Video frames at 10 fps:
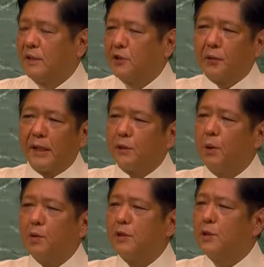This
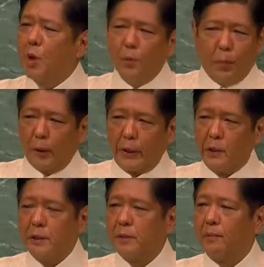threat knows no
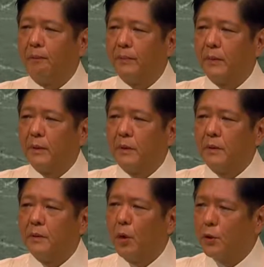borders,
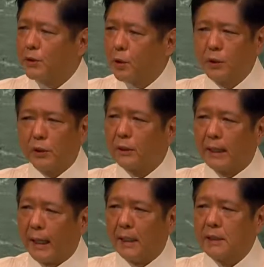no social
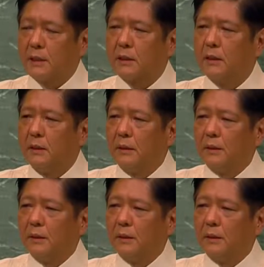class,